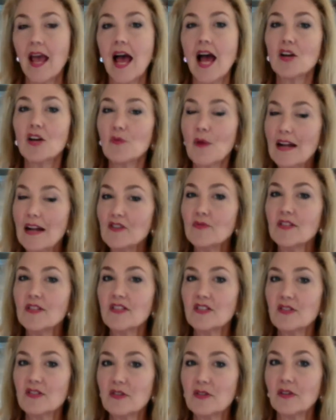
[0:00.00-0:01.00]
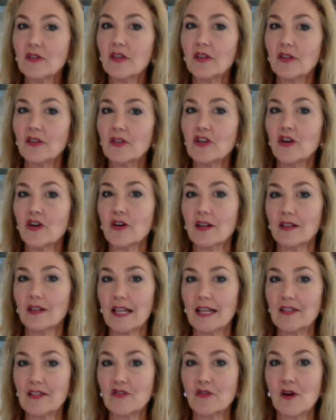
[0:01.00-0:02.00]
A graduate student learned her
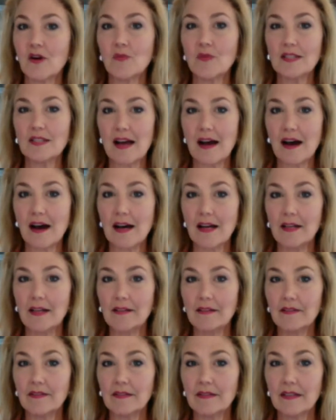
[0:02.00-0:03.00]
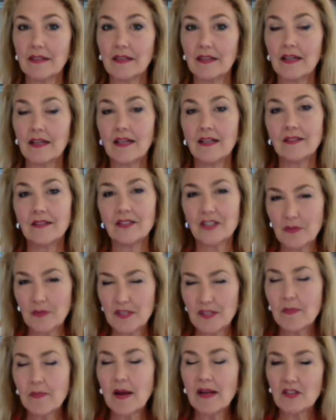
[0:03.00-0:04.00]
cholesterol was high. She
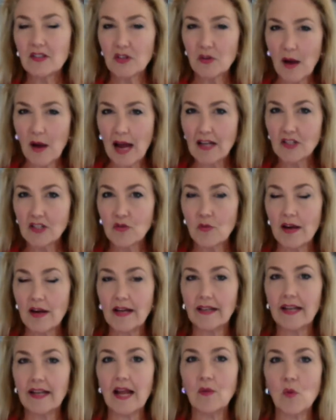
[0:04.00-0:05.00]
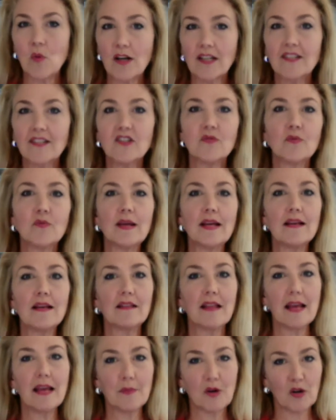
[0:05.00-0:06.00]
was about to graduate and wanted to
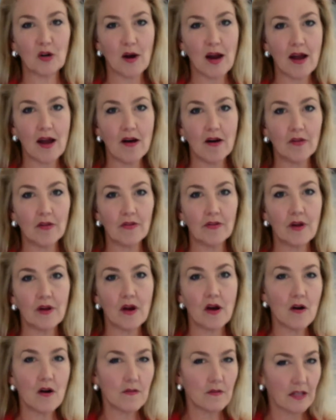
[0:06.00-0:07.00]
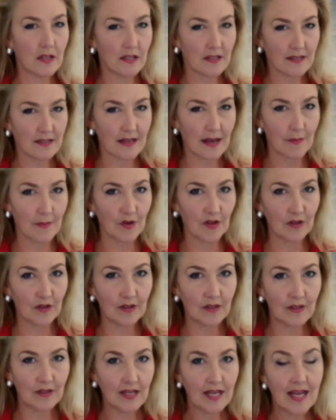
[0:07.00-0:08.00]
reclaim her health over the summer.
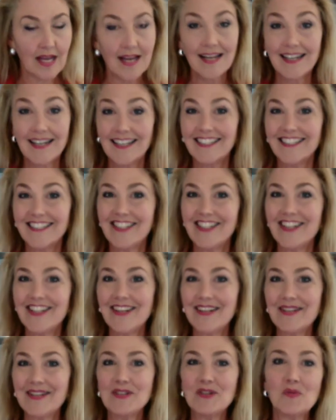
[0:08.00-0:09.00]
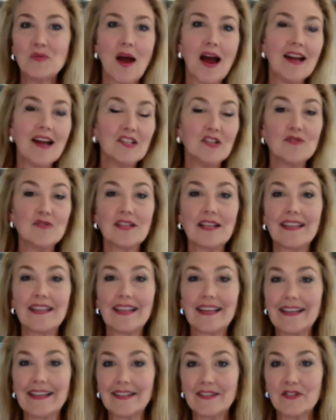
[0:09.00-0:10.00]
She tried using the
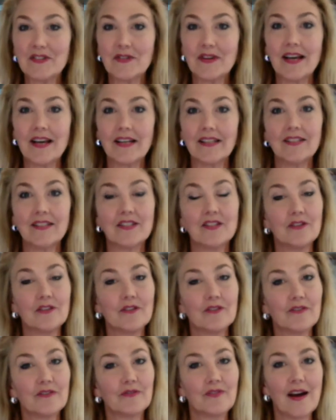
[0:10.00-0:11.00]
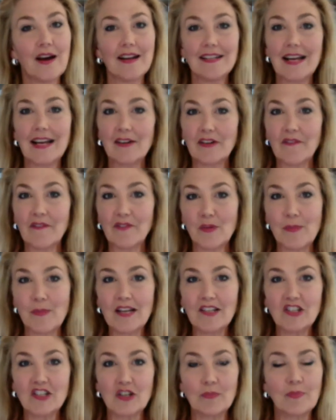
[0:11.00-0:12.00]
internet to find out
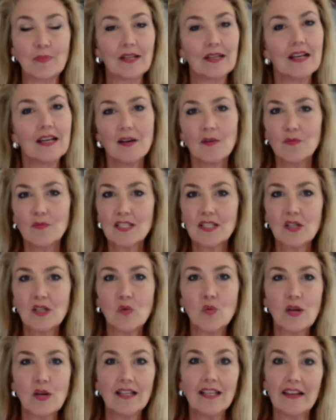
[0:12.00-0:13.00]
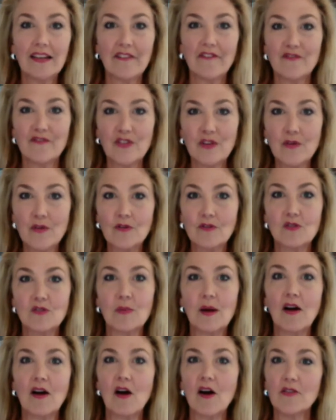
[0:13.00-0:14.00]
information, but was quickly confused
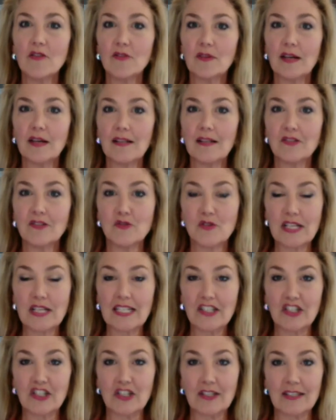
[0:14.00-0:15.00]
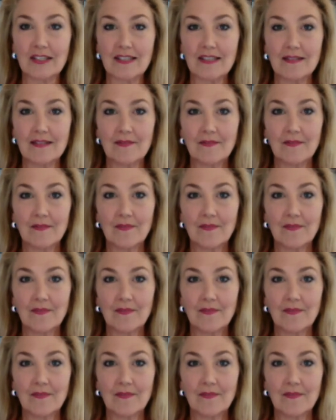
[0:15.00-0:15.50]
by all the contradictions.